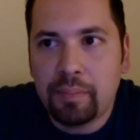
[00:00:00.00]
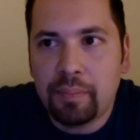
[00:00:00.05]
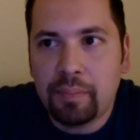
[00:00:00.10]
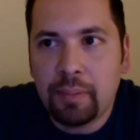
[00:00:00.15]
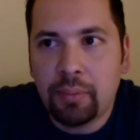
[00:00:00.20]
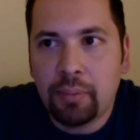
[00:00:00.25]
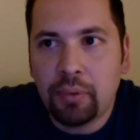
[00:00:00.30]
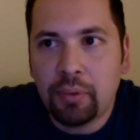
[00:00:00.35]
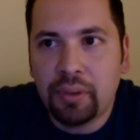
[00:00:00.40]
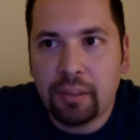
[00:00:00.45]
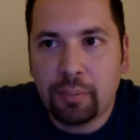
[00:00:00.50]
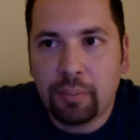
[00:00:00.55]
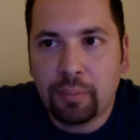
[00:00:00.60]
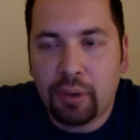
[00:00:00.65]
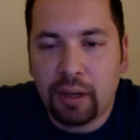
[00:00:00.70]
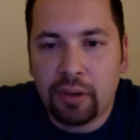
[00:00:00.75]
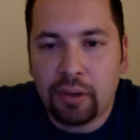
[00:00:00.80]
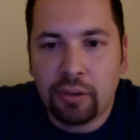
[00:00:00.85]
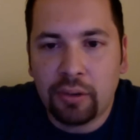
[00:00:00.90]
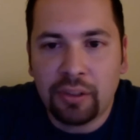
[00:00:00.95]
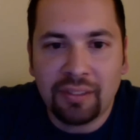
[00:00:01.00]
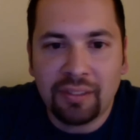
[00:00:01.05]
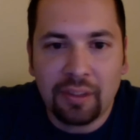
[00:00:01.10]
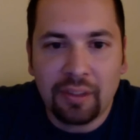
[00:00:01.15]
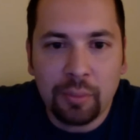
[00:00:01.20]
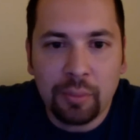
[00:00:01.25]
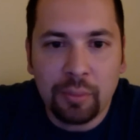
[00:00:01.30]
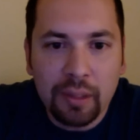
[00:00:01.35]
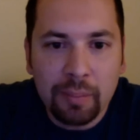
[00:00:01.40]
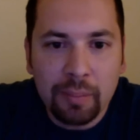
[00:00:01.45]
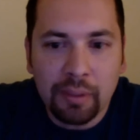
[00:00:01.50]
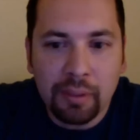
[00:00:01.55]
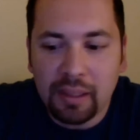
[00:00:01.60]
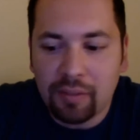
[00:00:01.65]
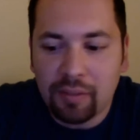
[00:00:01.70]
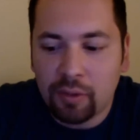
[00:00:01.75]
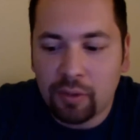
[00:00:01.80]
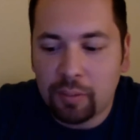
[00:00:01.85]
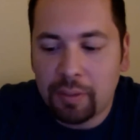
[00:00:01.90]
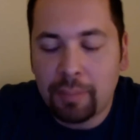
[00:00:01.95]
People need to prioritize. I really
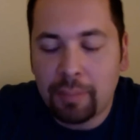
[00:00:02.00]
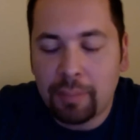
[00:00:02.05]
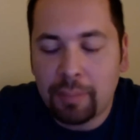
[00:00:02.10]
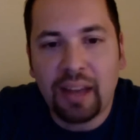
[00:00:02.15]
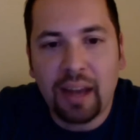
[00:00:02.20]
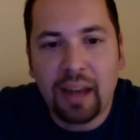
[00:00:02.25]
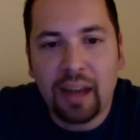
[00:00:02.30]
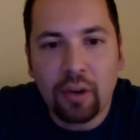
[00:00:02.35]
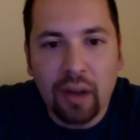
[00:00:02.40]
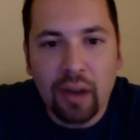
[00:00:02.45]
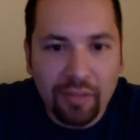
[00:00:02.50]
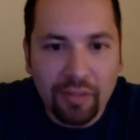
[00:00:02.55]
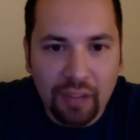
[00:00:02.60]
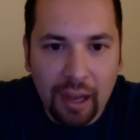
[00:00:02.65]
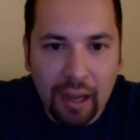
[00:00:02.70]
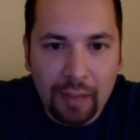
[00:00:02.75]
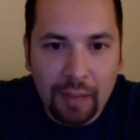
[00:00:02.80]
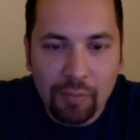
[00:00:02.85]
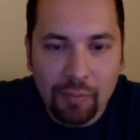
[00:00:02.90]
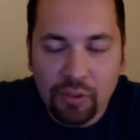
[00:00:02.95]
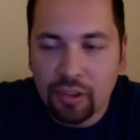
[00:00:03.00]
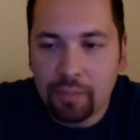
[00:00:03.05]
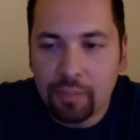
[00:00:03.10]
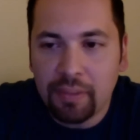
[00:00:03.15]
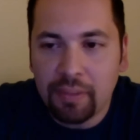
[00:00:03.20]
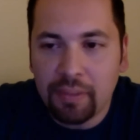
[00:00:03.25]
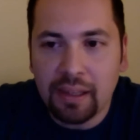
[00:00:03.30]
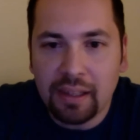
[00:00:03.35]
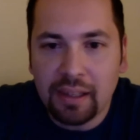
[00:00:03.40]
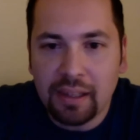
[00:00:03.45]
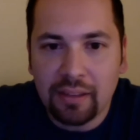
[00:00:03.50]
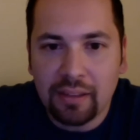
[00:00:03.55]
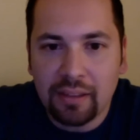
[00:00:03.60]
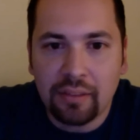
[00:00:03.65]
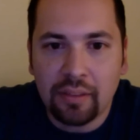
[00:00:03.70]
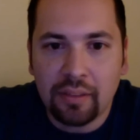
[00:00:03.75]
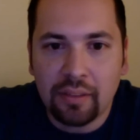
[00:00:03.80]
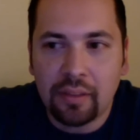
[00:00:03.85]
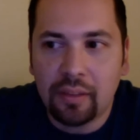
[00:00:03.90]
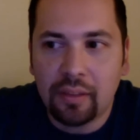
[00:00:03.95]
believe when people say I don't have time for something, it's
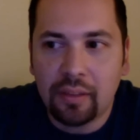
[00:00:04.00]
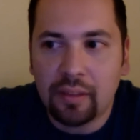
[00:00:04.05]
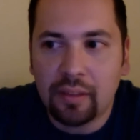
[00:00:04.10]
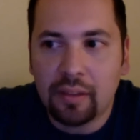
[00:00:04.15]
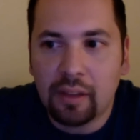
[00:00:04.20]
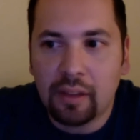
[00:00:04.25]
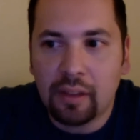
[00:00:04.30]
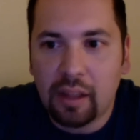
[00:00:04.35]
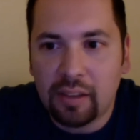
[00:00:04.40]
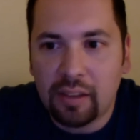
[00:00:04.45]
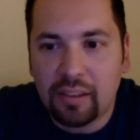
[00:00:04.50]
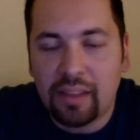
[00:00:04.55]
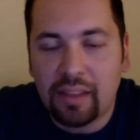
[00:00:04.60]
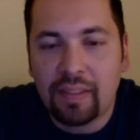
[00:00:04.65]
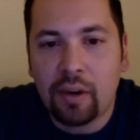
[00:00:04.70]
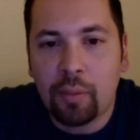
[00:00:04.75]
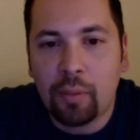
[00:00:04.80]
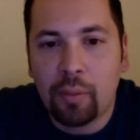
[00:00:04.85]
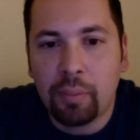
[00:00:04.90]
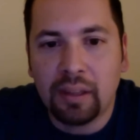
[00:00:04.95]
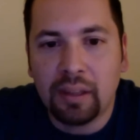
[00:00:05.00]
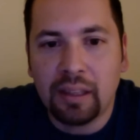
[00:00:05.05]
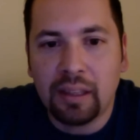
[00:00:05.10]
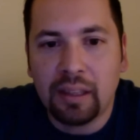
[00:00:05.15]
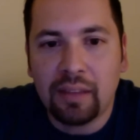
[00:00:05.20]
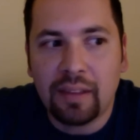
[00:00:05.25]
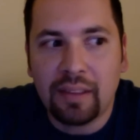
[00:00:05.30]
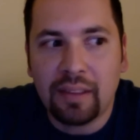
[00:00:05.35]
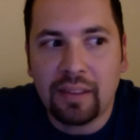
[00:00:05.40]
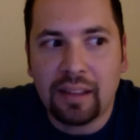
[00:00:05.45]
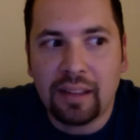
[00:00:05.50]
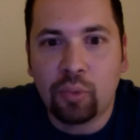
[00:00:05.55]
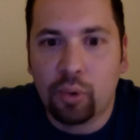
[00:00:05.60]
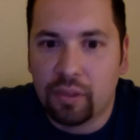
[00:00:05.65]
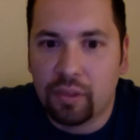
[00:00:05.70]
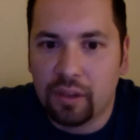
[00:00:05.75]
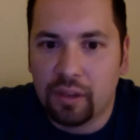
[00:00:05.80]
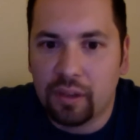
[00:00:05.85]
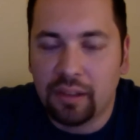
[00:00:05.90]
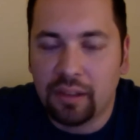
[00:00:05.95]
that they don't believe that that's
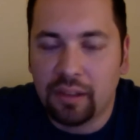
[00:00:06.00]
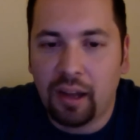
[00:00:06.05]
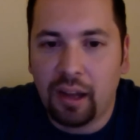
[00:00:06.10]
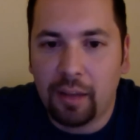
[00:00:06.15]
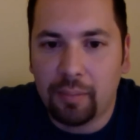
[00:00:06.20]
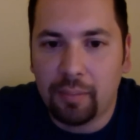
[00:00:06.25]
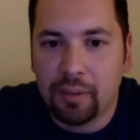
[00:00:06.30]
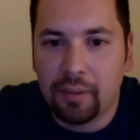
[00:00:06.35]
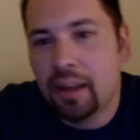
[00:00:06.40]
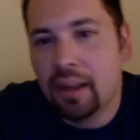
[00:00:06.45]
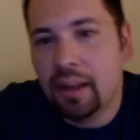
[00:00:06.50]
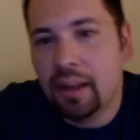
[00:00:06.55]
worth their time.